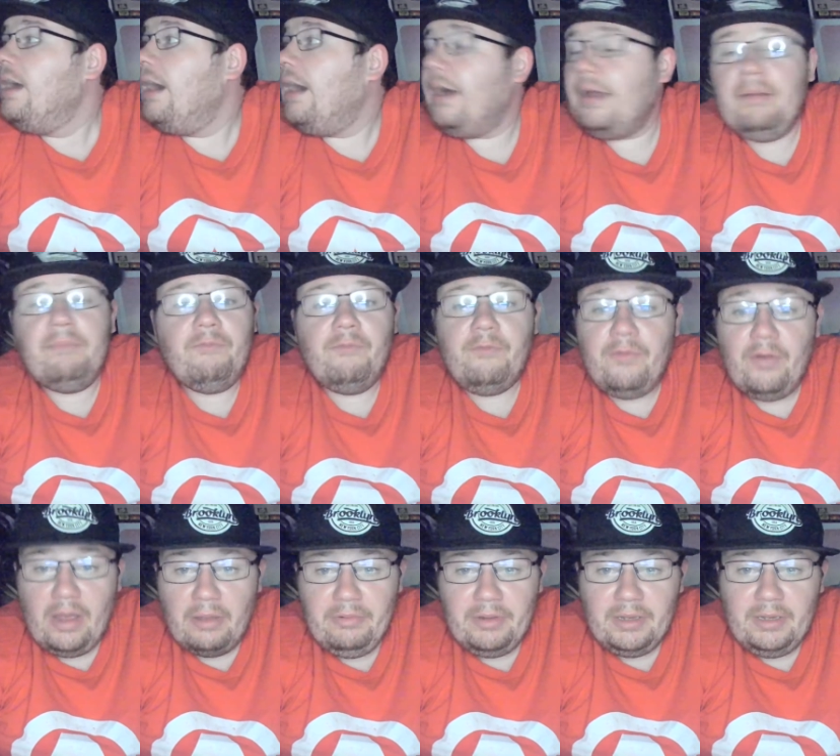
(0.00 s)
I am
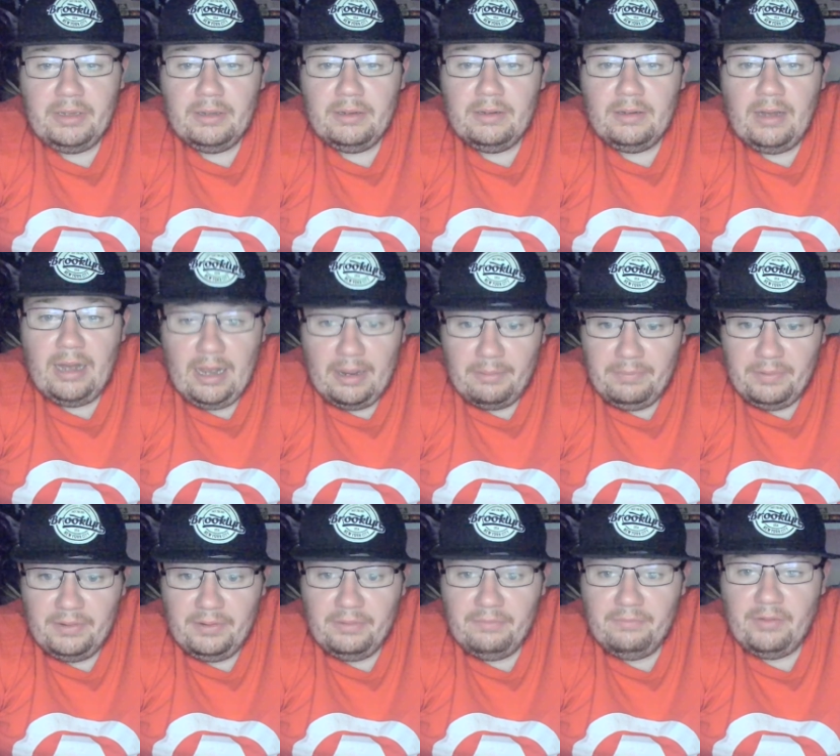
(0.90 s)
very
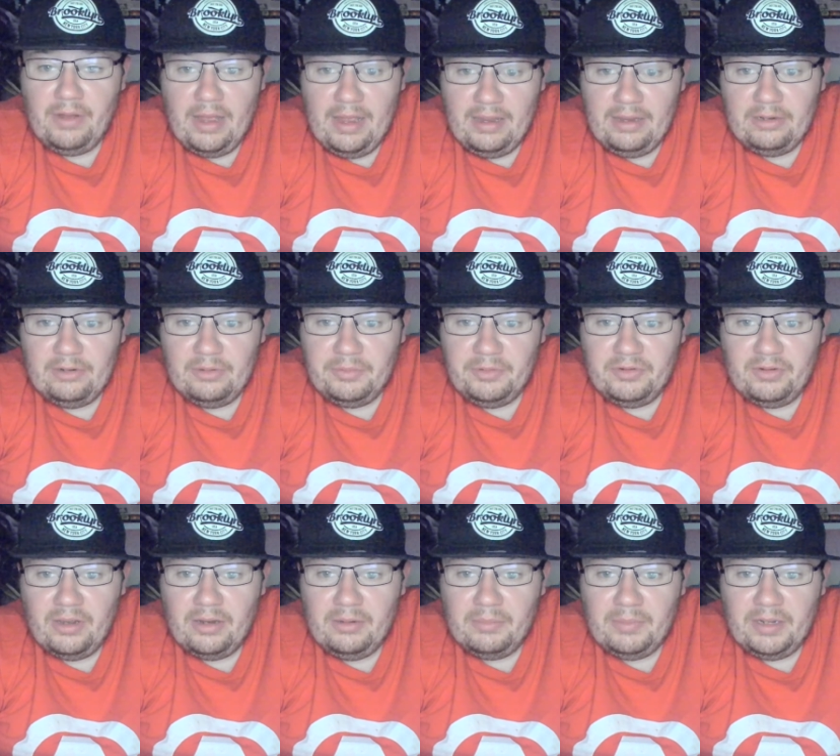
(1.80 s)
happy that AEW
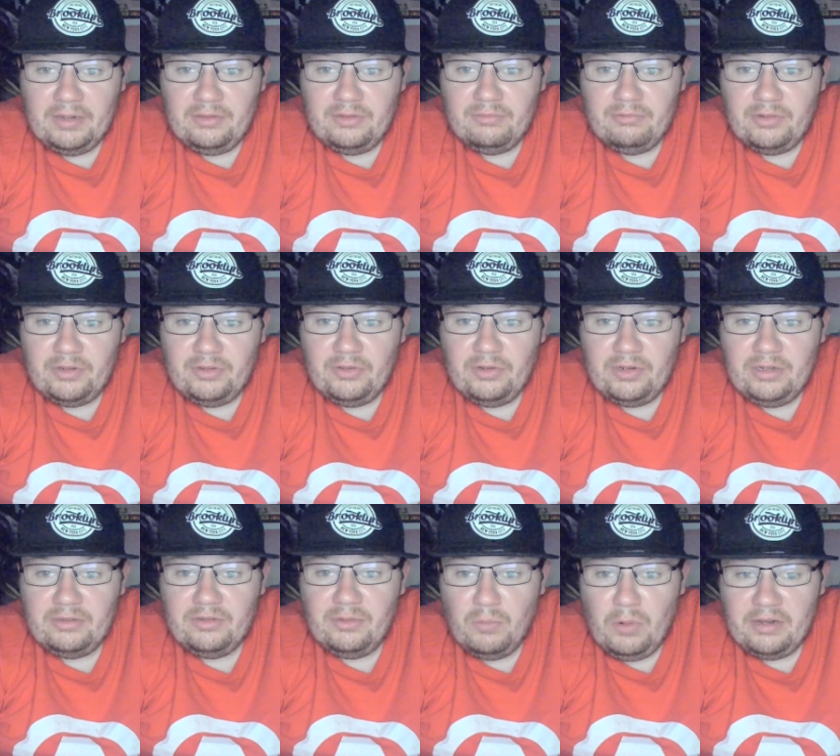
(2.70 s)
Dynamite is
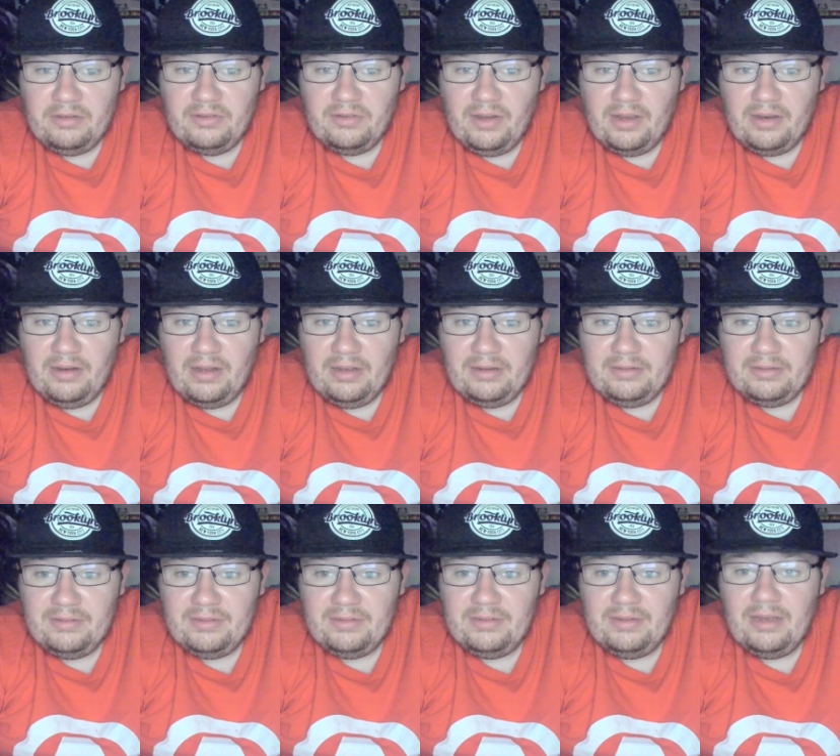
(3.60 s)
returning to Wednesday
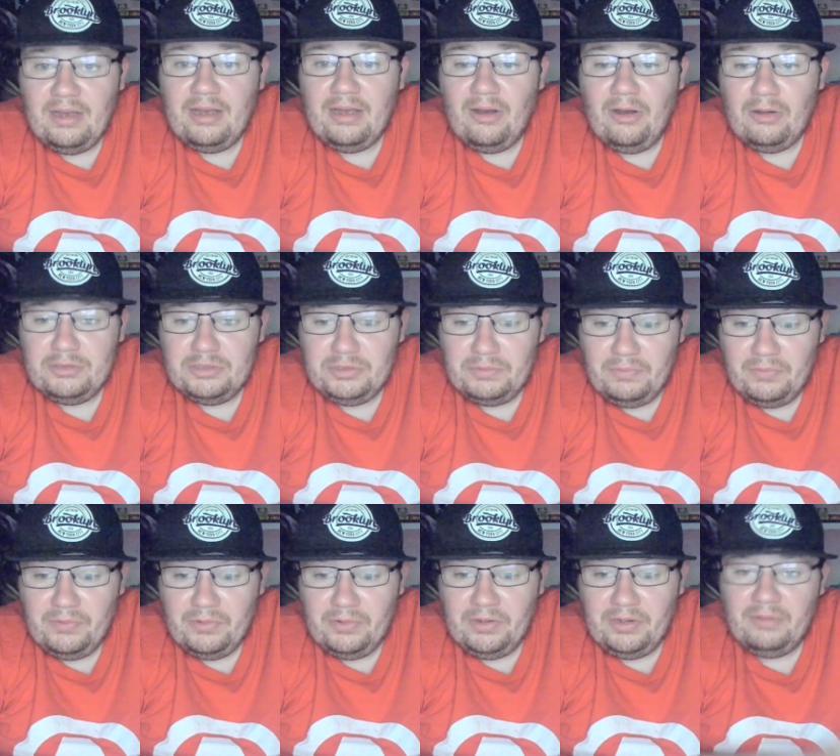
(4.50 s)
nights on June
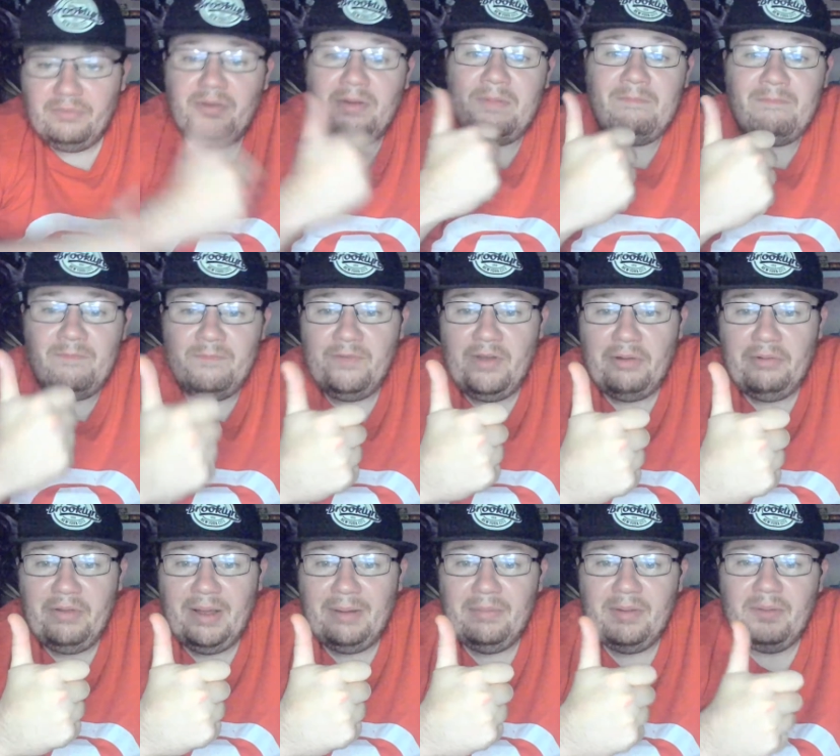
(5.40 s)
30th.
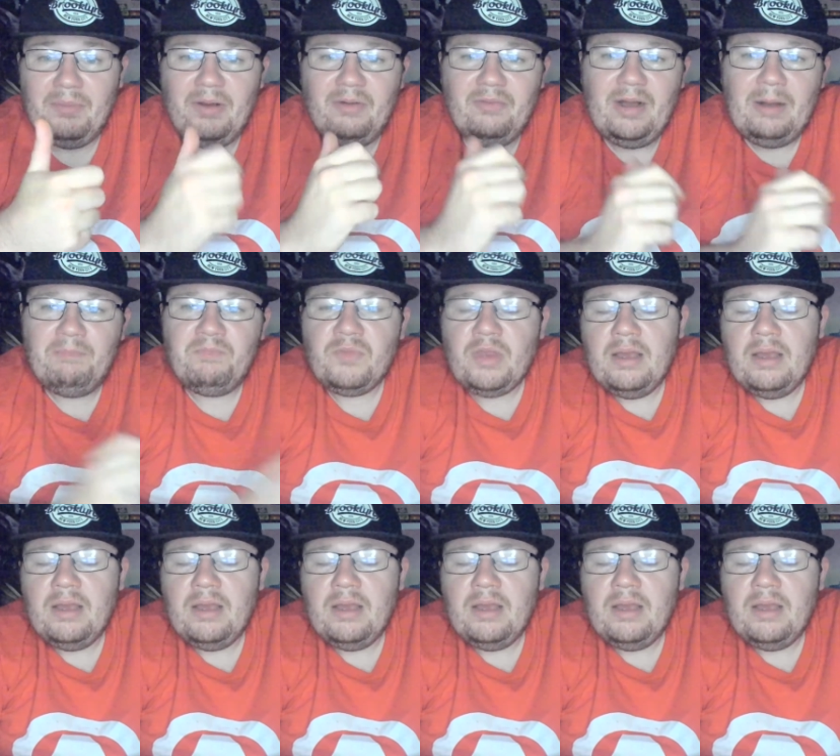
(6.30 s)
Very happy about that.